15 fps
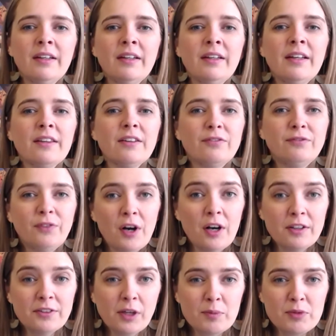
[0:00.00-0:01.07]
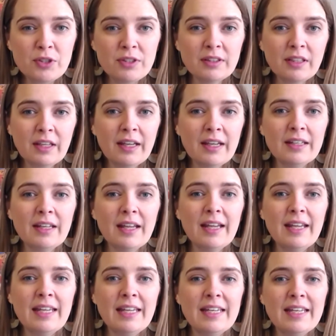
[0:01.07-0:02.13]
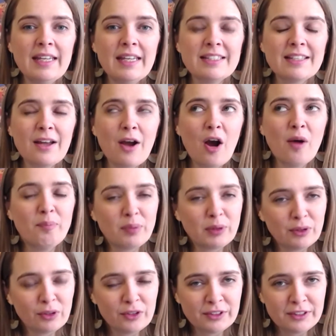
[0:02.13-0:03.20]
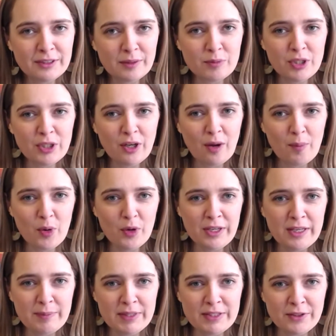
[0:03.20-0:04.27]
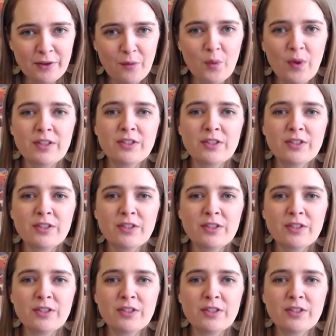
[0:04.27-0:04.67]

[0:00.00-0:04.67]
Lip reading: The fourth option then is uploading them to your bookkeeping software.